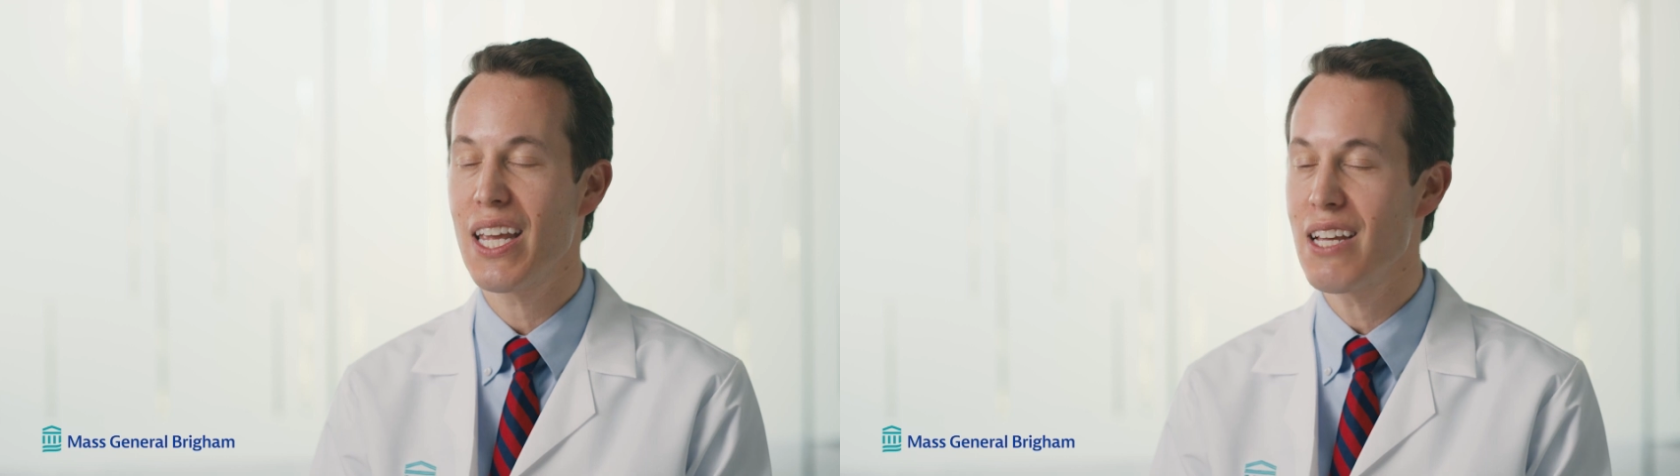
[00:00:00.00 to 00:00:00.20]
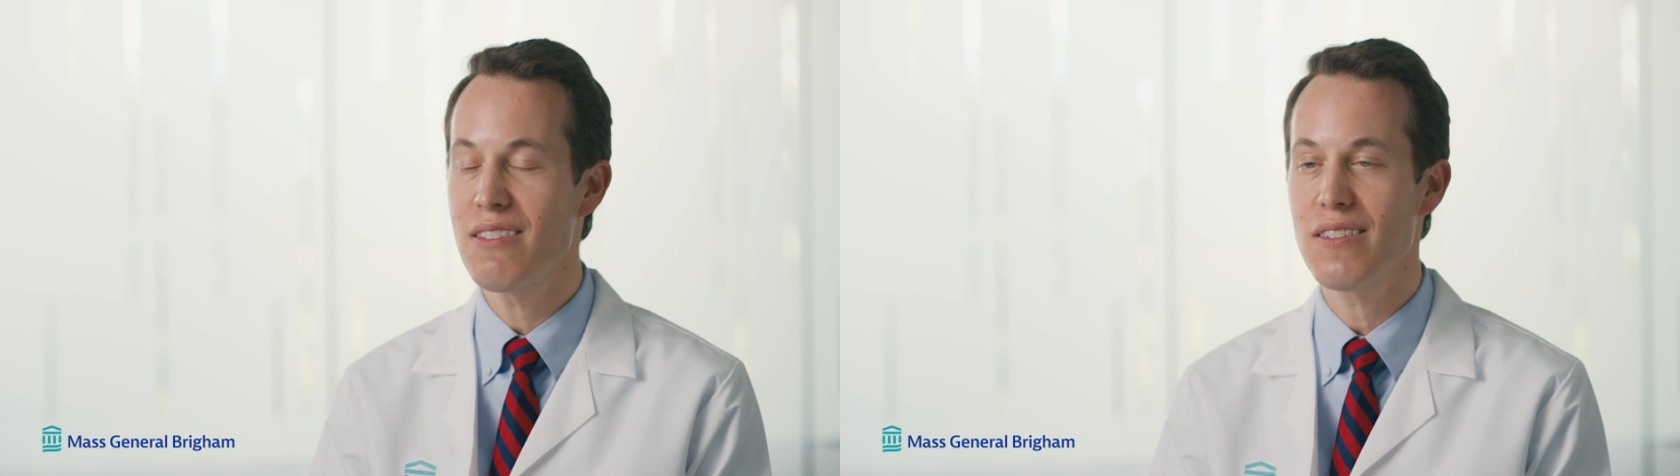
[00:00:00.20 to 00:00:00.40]

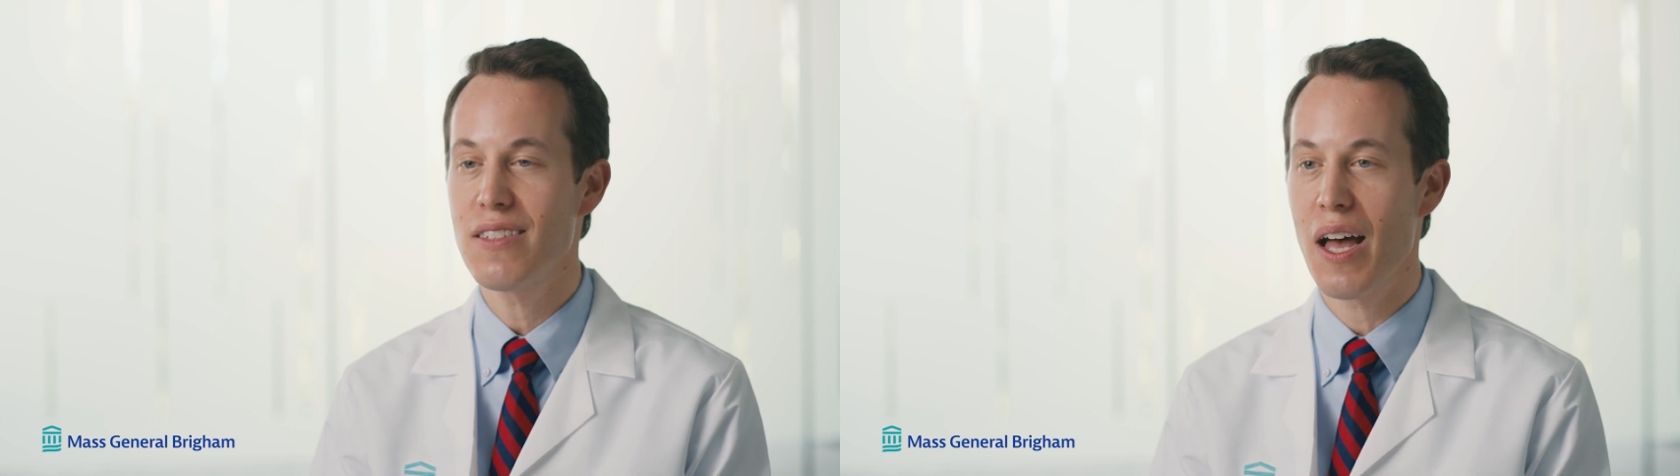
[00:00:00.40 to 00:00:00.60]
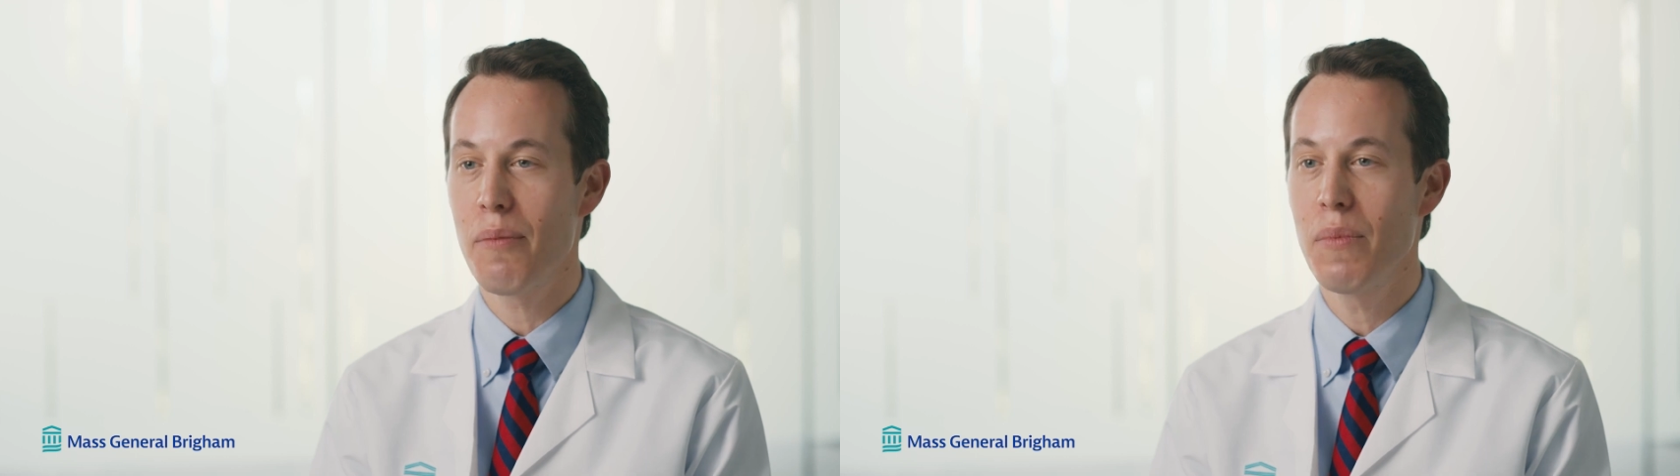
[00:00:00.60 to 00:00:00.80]
In
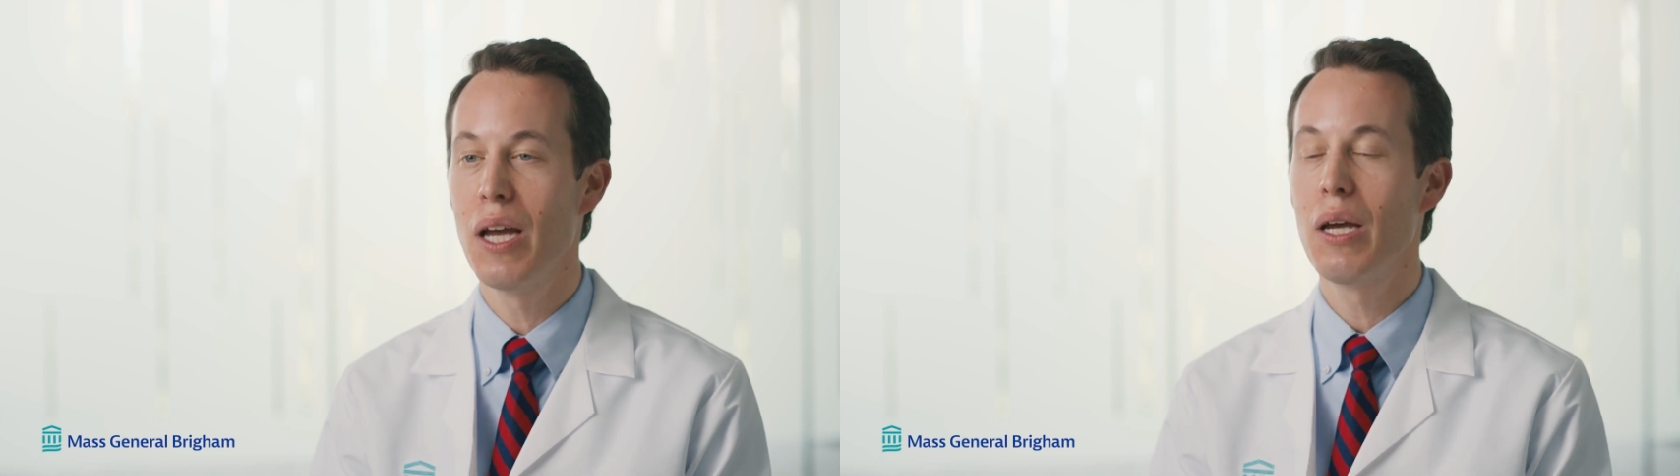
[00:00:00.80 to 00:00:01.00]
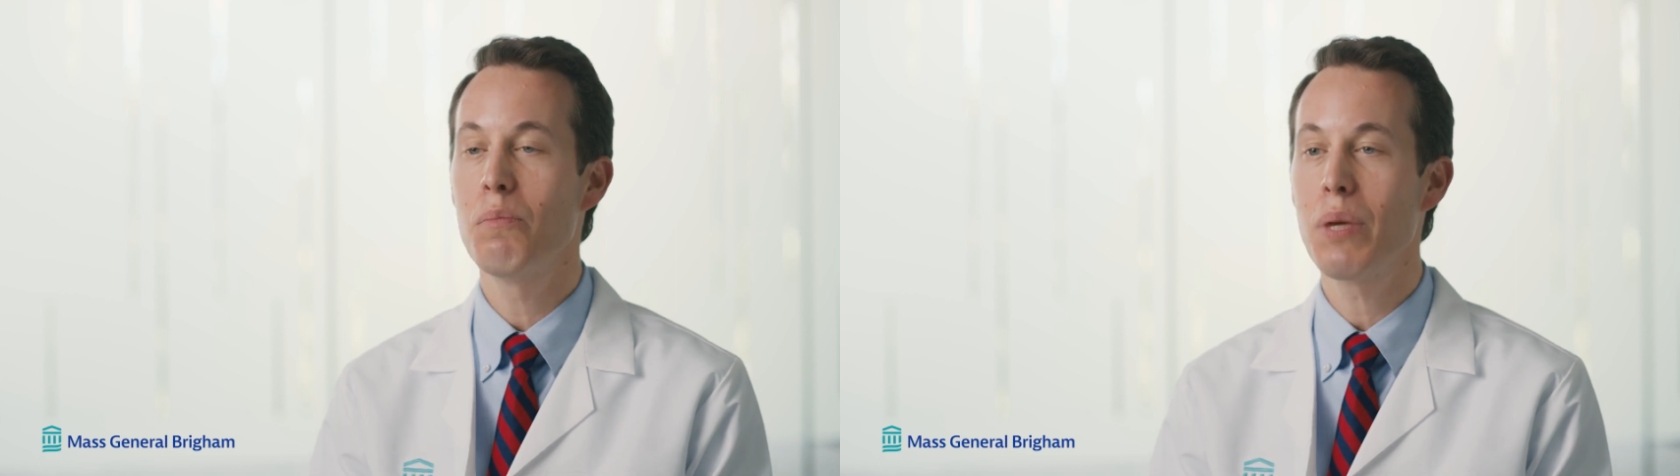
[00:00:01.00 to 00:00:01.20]
sum,
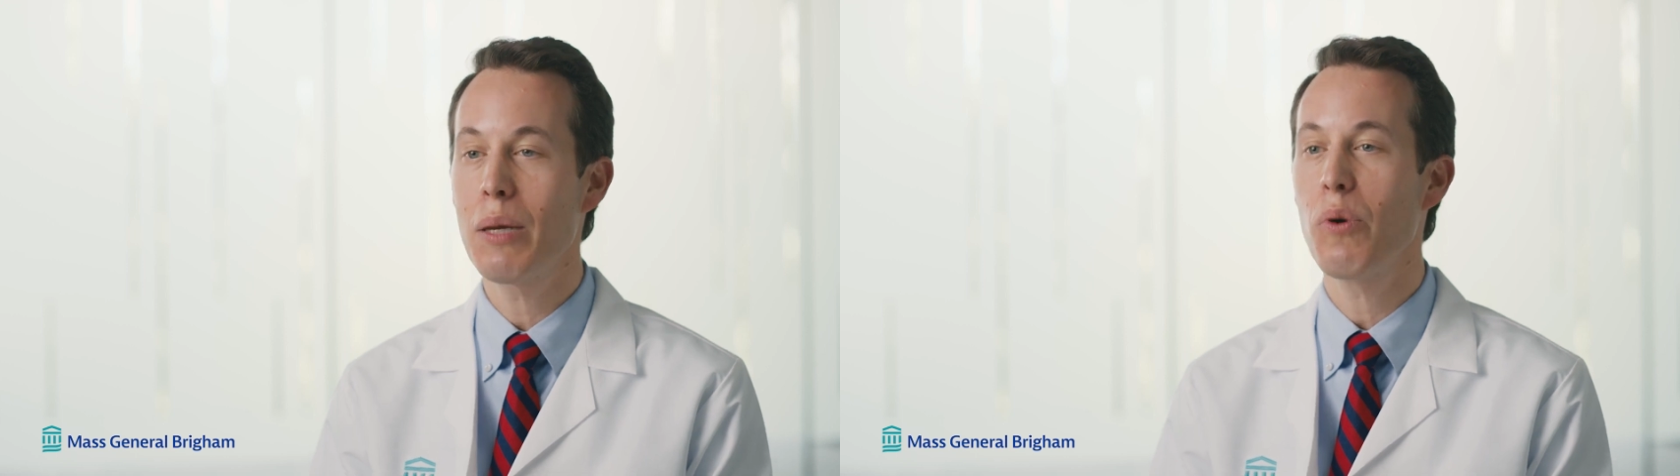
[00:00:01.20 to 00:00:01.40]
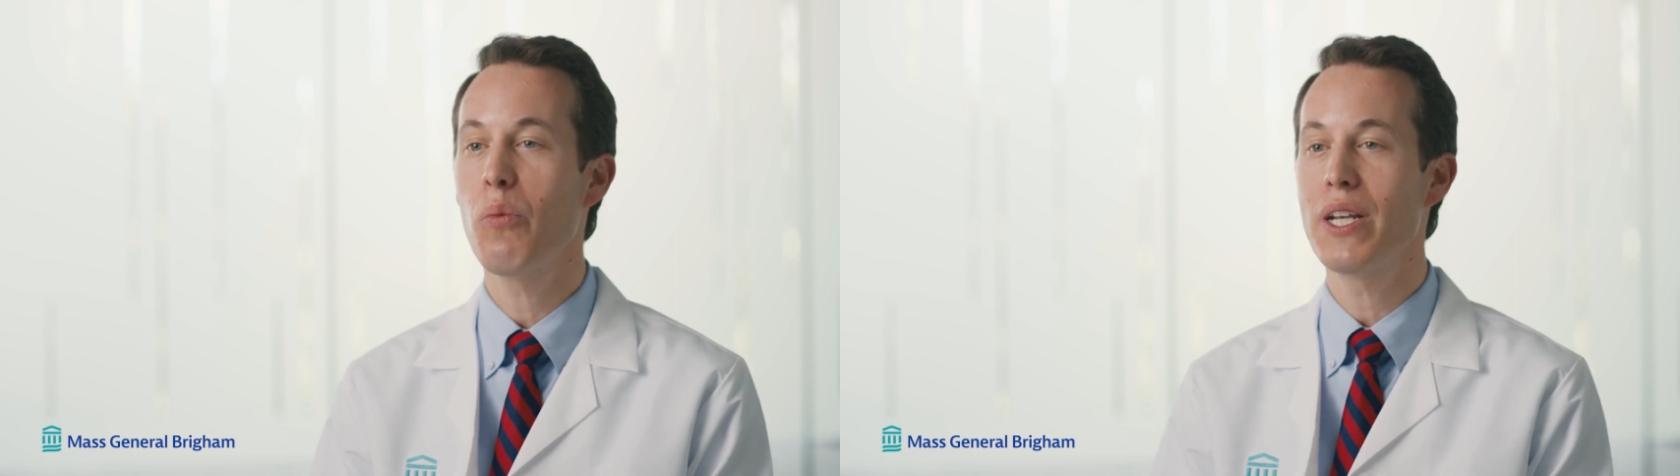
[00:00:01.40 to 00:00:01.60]

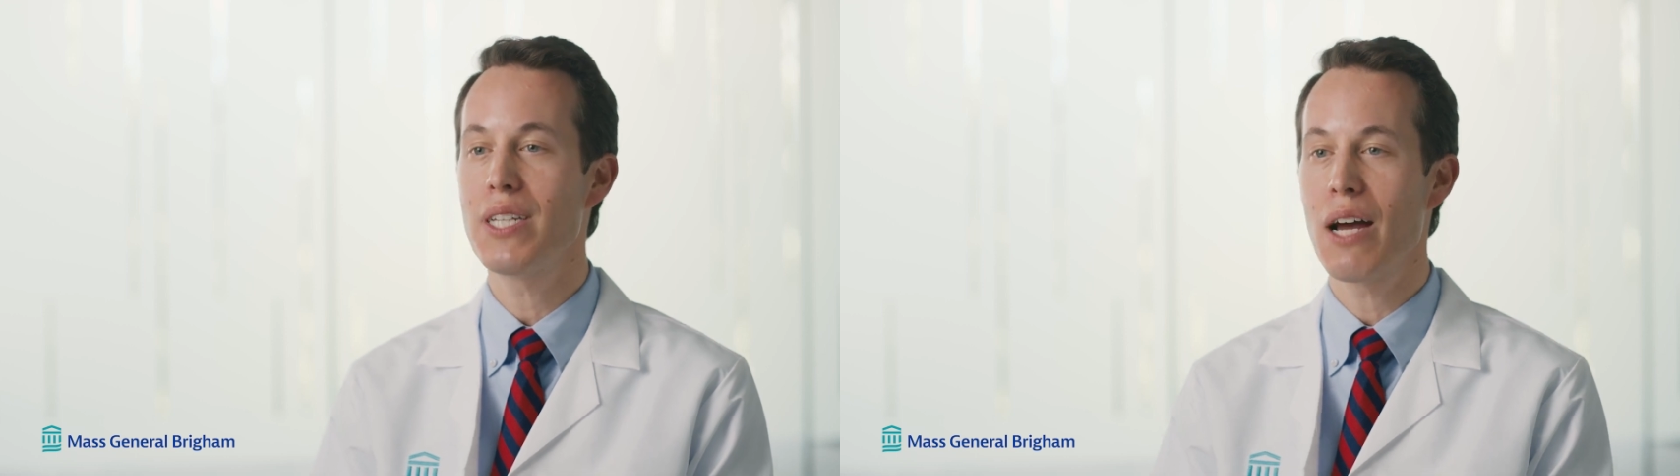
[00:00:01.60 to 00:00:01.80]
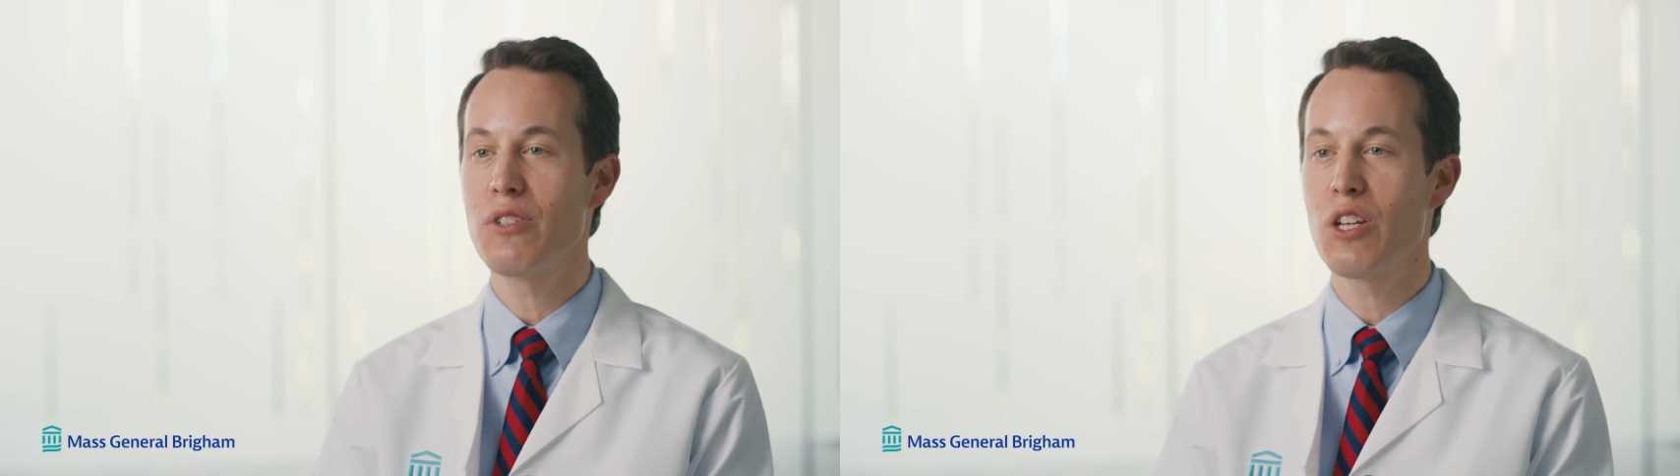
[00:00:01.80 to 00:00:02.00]
people with
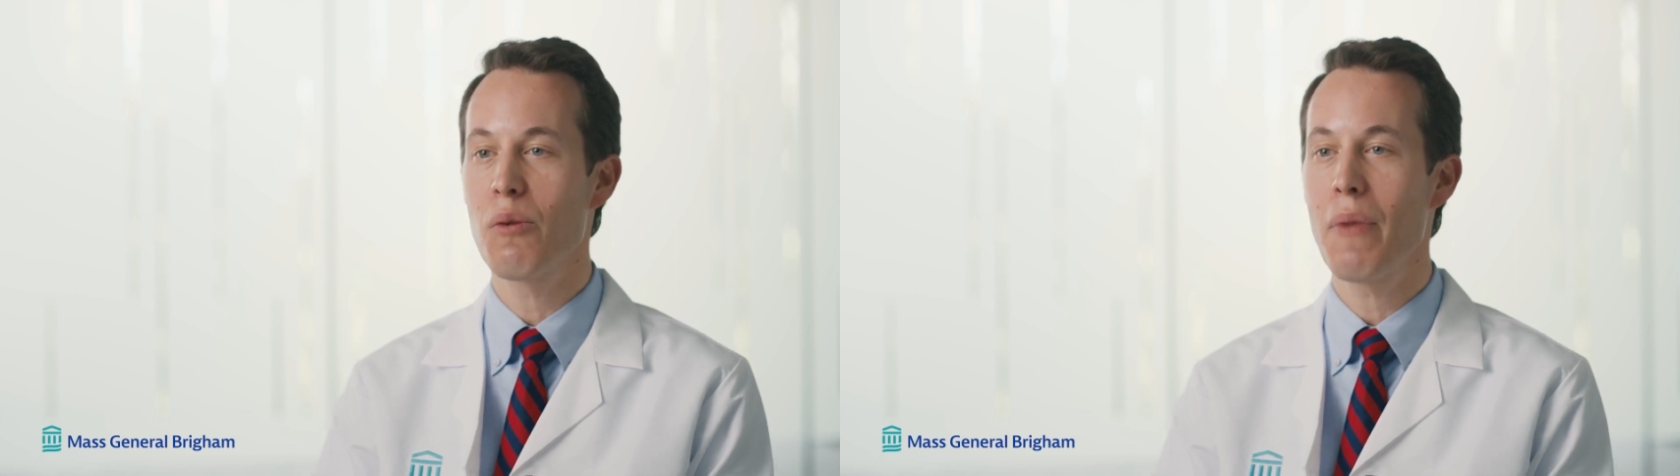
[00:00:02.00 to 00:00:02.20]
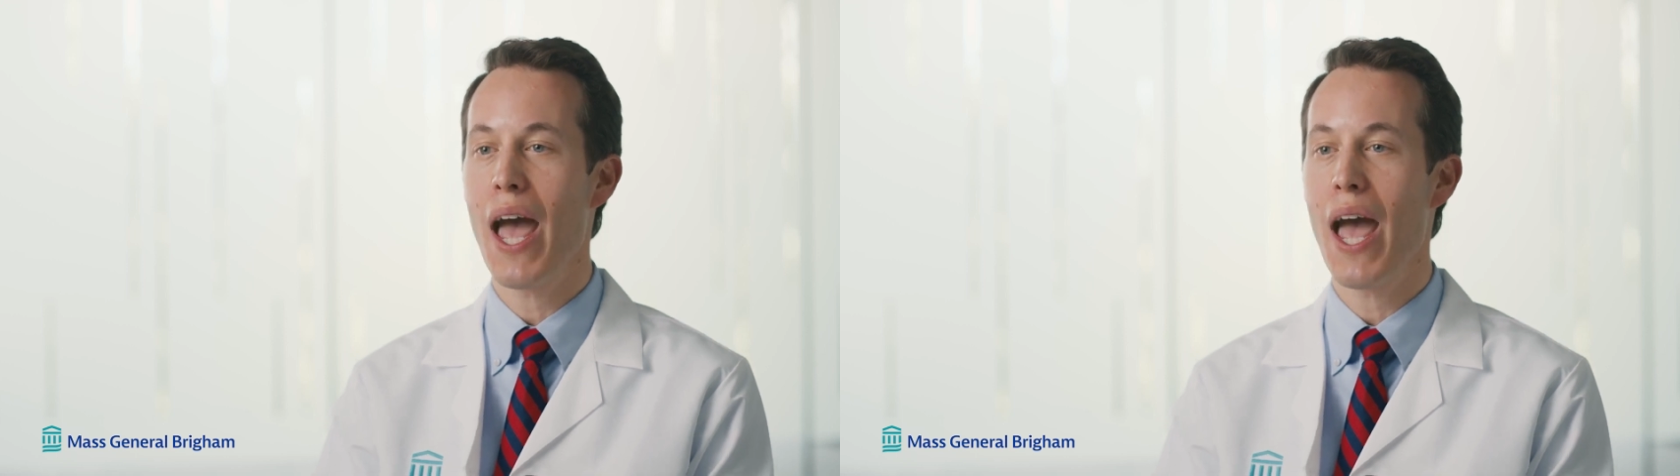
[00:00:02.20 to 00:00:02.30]
Down syndrome